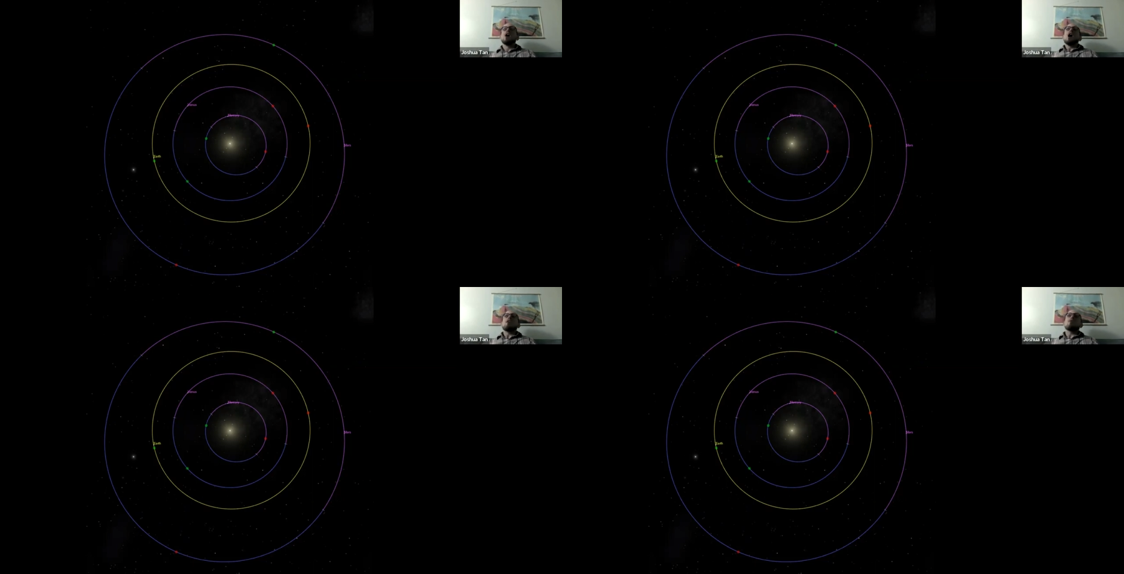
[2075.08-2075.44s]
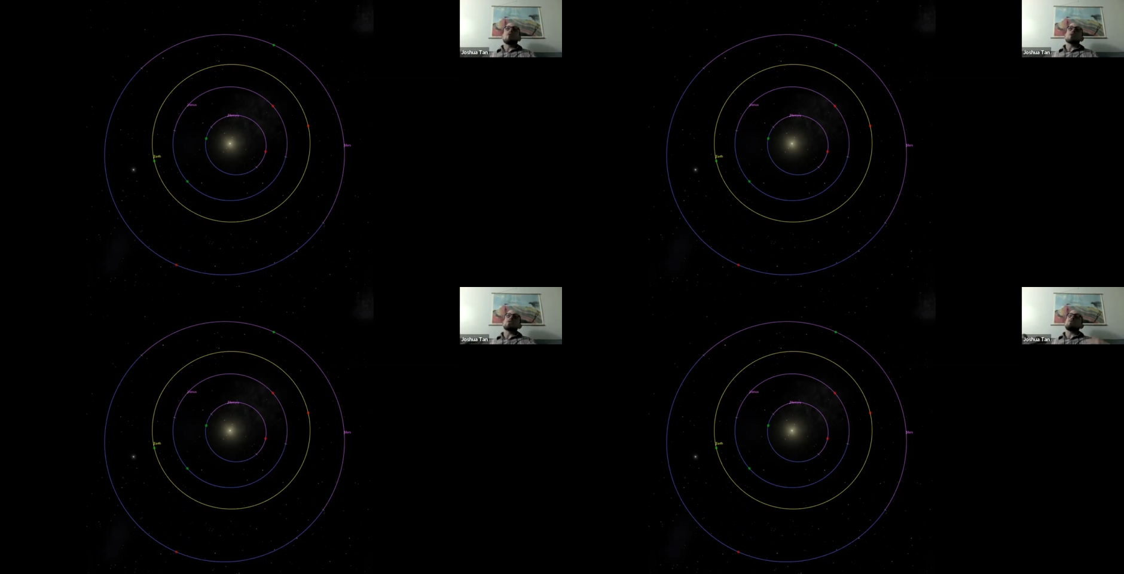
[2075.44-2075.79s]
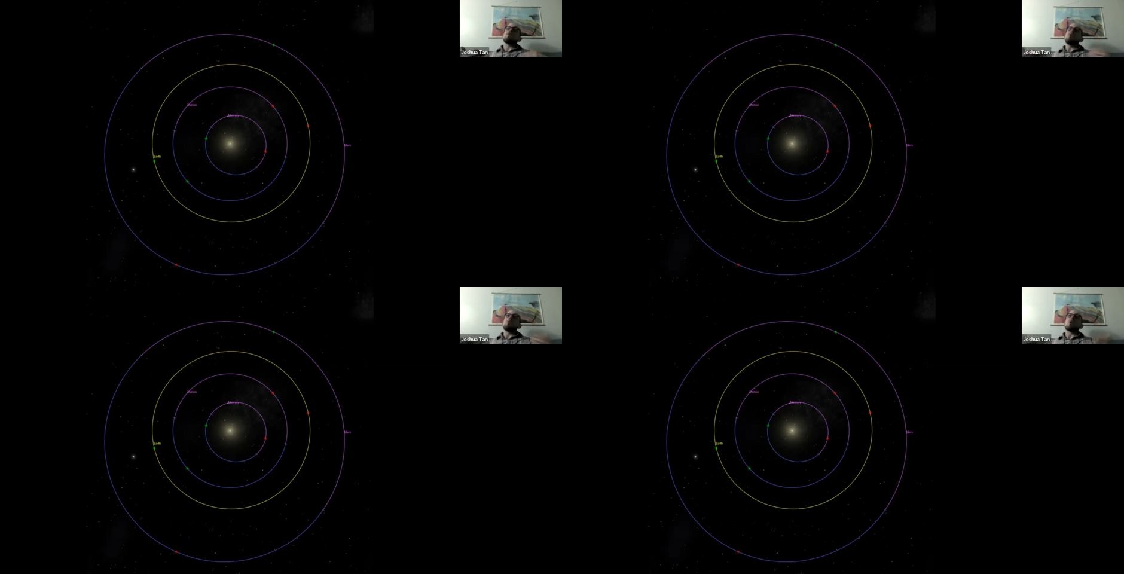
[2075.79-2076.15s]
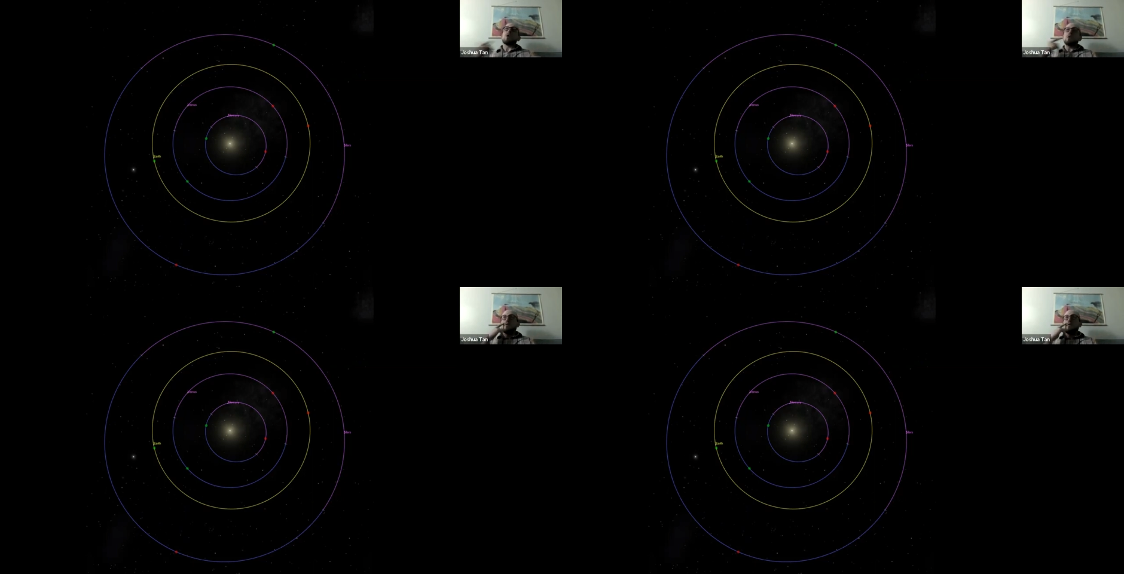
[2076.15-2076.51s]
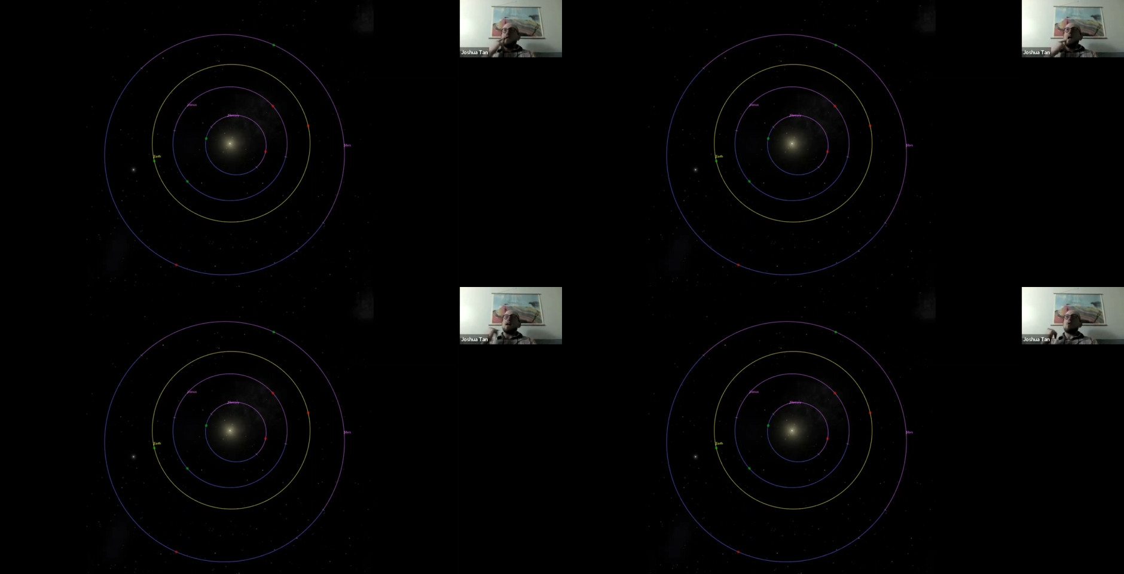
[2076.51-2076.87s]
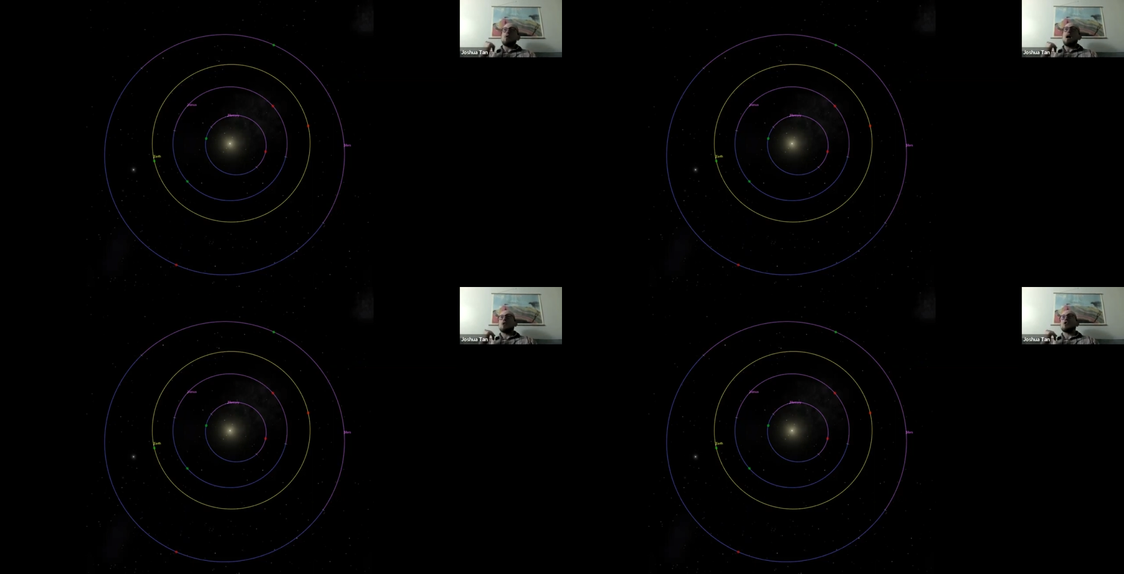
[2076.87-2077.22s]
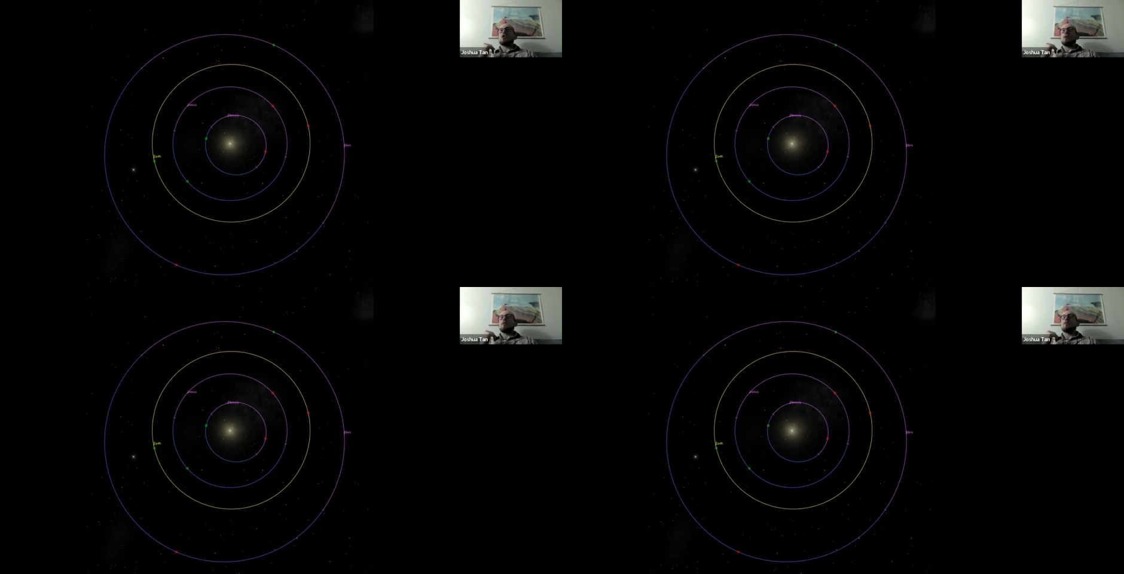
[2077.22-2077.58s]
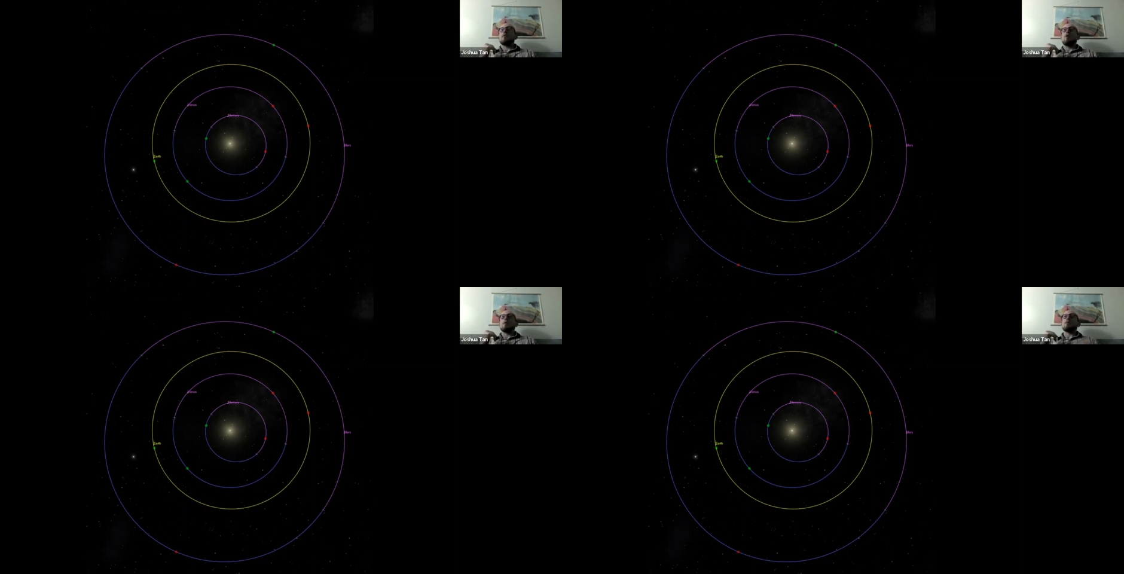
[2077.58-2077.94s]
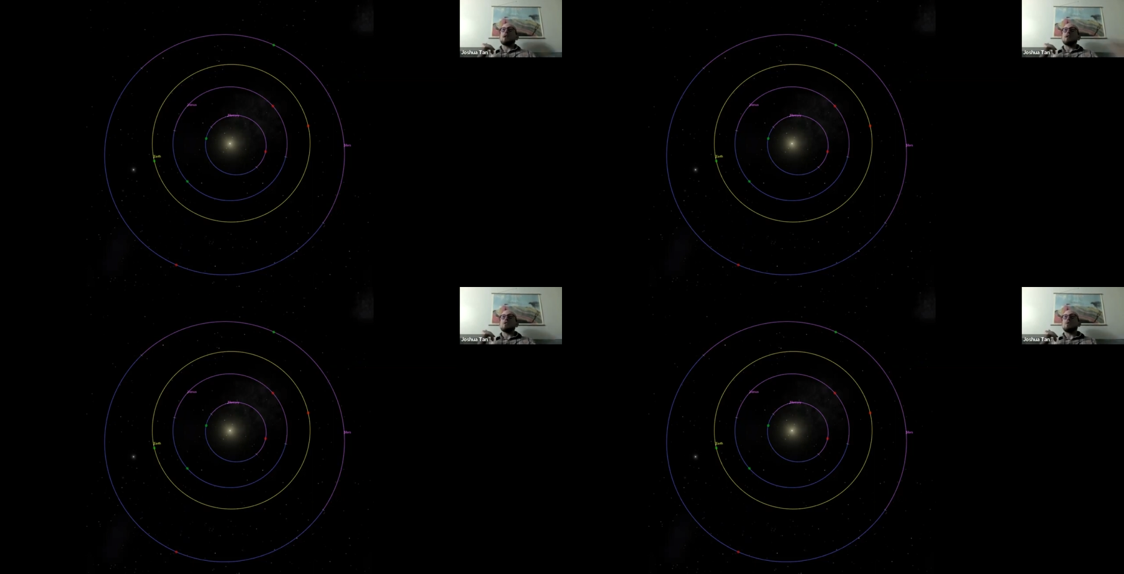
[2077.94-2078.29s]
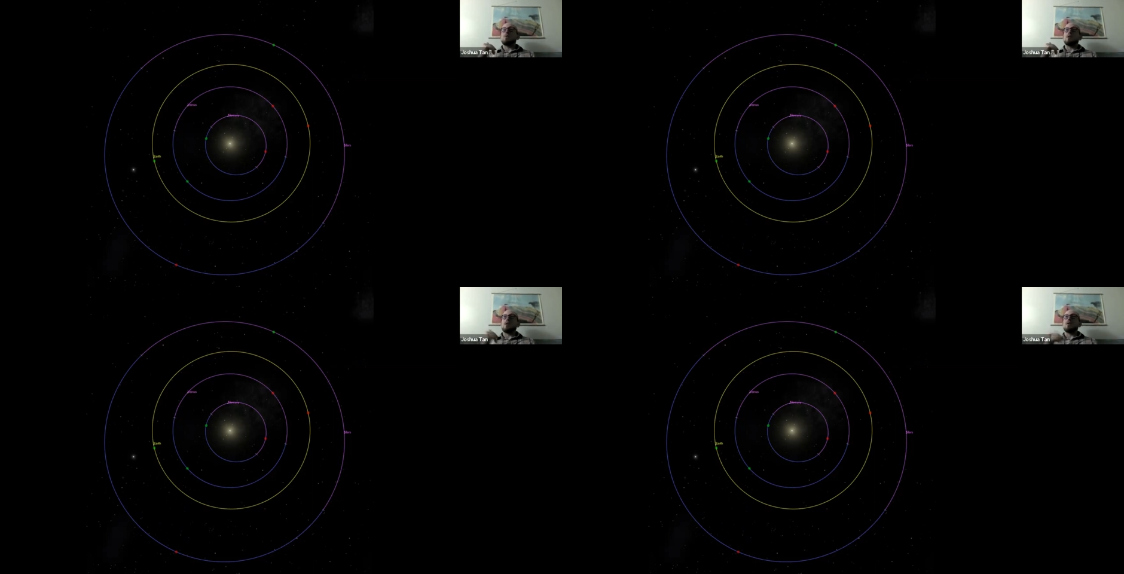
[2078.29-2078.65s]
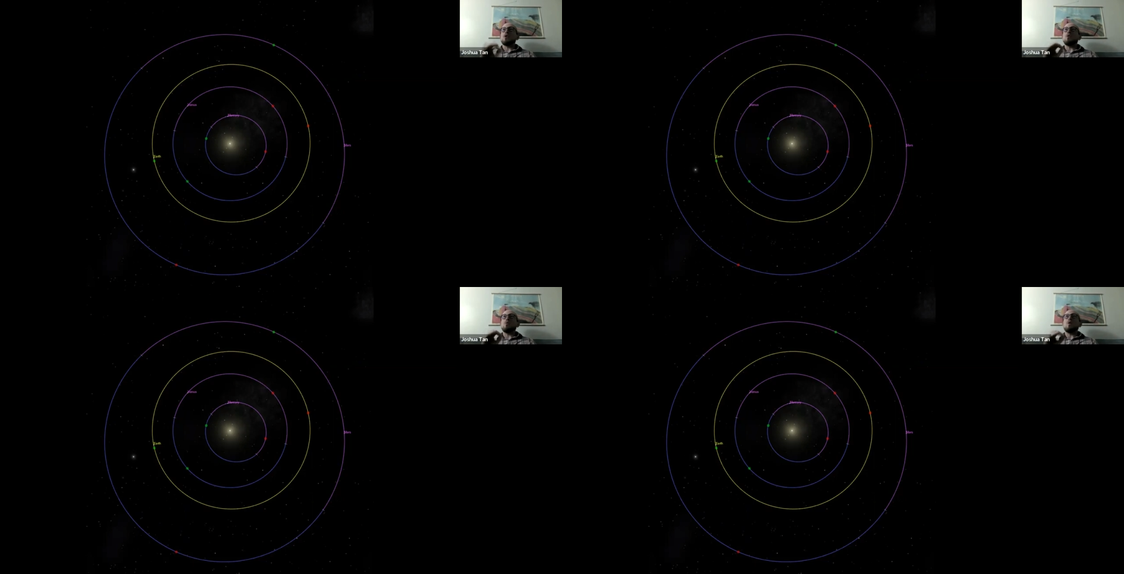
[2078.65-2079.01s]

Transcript: (no speaker visible)